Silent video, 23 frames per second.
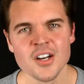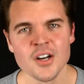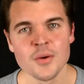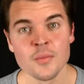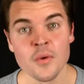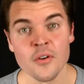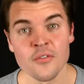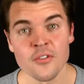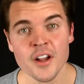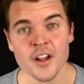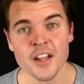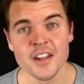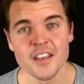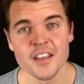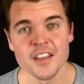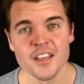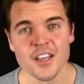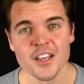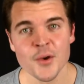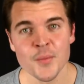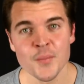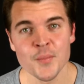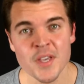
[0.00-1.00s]
My friend,
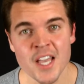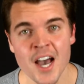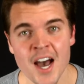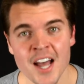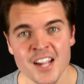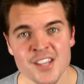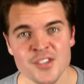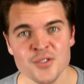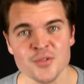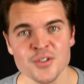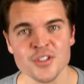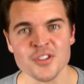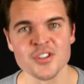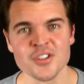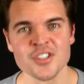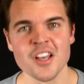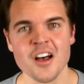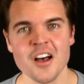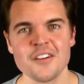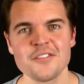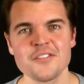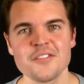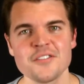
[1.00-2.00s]
be honest with
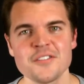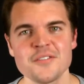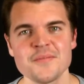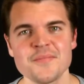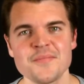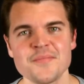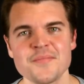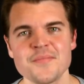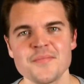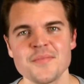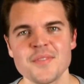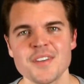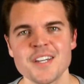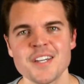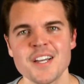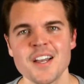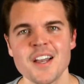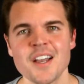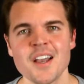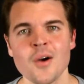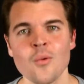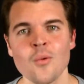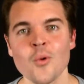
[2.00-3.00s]
yourself.
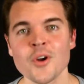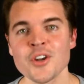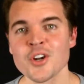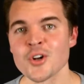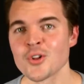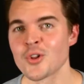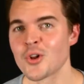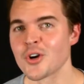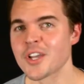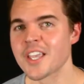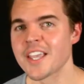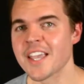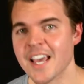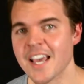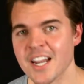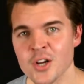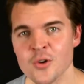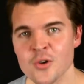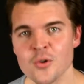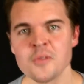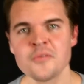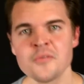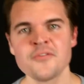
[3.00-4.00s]
When you're looking at a
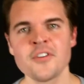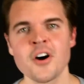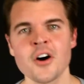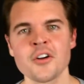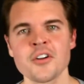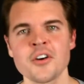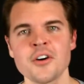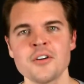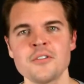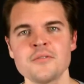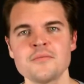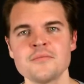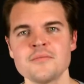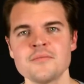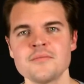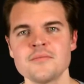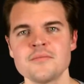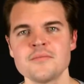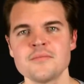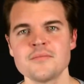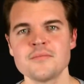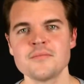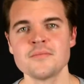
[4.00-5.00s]
group photo
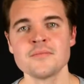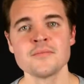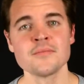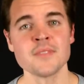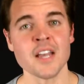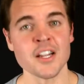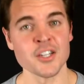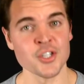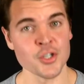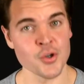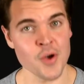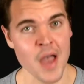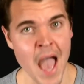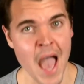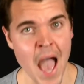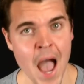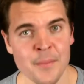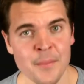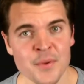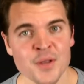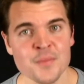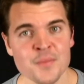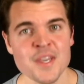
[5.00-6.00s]
that you
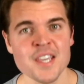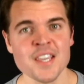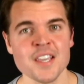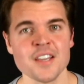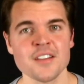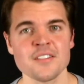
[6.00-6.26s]
happen to be